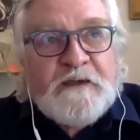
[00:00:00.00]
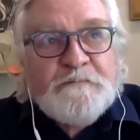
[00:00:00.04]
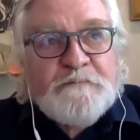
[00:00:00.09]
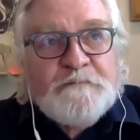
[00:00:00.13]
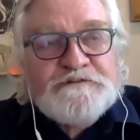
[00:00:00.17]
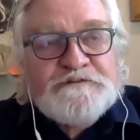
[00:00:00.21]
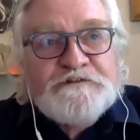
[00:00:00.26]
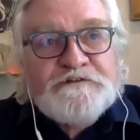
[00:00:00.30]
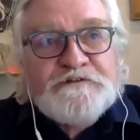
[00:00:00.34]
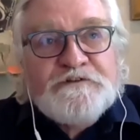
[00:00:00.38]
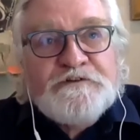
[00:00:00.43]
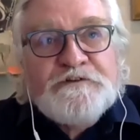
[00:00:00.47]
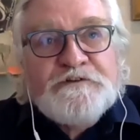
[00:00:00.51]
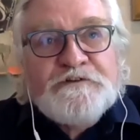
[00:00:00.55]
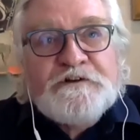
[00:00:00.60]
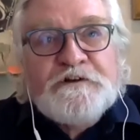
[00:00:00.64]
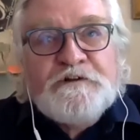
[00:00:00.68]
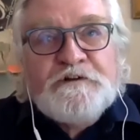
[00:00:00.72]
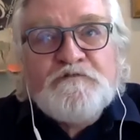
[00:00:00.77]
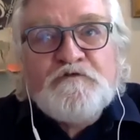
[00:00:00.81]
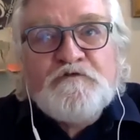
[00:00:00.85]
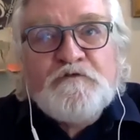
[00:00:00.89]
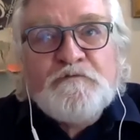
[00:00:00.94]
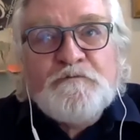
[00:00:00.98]

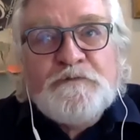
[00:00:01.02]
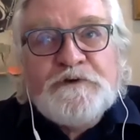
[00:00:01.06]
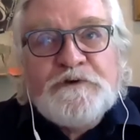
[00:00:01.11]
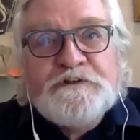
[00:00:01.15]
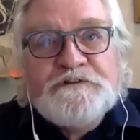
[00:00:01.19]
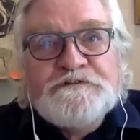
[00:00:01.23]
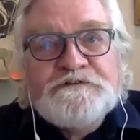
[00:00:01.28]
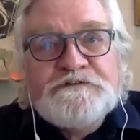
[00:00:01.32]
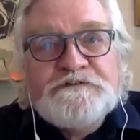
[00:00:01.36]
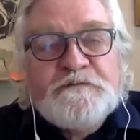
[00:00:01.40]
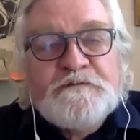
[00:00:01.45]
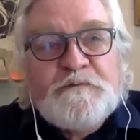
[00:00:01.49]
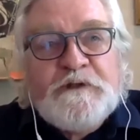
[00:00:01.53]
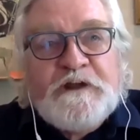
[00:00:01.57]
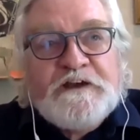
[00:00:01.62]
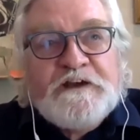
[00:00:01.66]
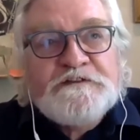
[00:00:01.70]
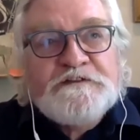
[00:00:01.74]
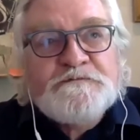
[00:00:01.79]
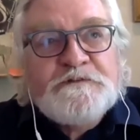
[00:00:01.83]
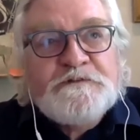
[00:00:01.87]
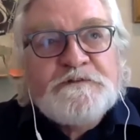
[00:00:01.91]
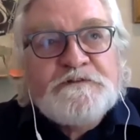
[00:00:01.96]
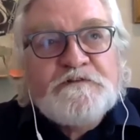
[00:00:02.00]
absolutely forbids the
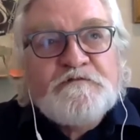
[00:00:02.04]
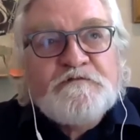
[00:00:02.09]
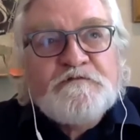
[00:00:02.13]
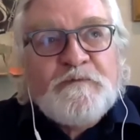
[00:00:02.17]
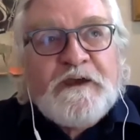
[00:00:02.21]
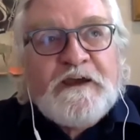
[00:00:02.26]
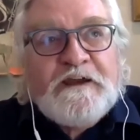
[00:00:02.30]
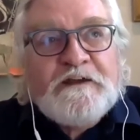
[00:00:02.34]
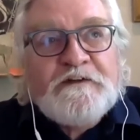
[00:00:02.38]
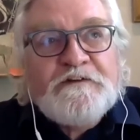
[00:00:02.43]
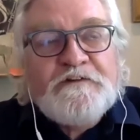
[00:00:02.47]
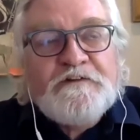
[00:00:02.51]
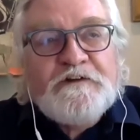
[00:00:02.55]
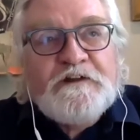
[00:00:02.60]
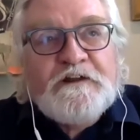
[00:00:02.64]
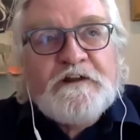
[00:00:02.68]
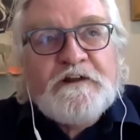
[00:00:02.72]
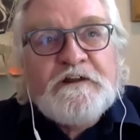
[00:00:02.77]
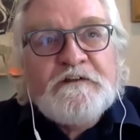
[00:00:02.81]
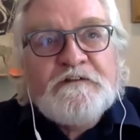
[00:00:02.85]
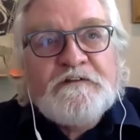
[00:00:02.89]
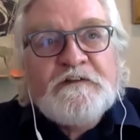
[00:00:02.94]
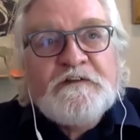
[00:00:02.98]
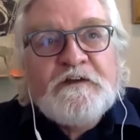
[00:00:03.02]
placement of
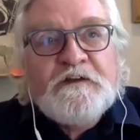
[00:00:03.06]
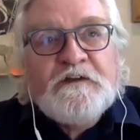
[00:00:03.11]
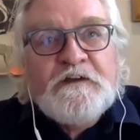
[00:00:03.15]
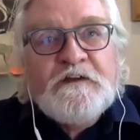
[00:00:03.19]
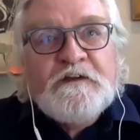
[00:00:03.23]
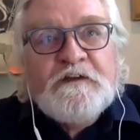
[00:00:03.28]
batteries